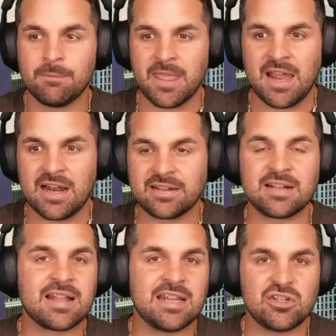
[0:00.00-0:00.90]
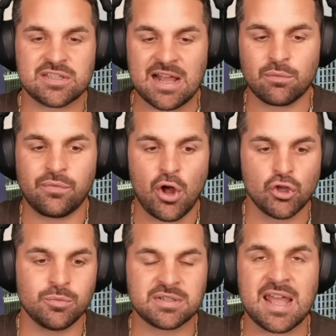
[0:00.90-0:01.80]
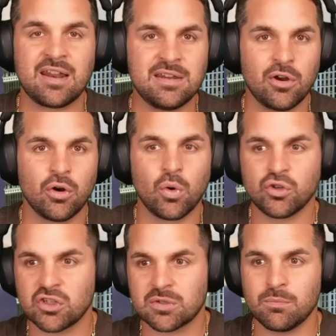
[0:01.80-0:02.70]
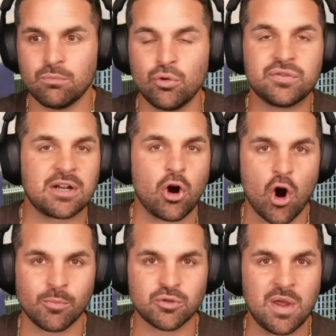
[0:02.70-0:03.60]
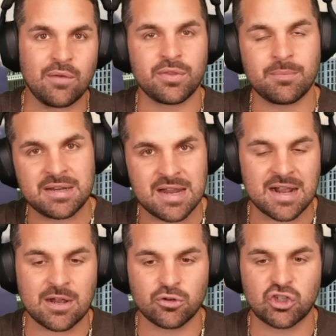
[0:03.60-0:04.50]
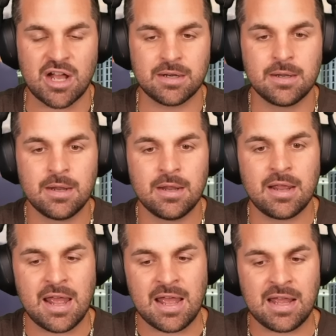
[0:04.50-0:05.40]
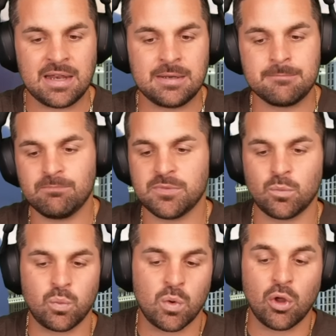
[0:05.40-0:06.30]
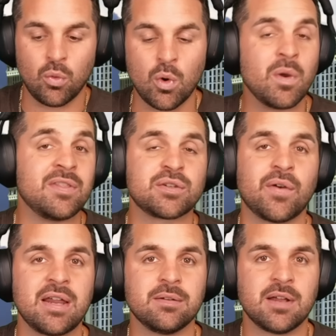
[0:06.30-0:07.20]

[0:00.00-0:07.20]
And I think that he just out-volumes Cannonier, or just moves out of harm's way from the big knockout shot, and we'll win this fight.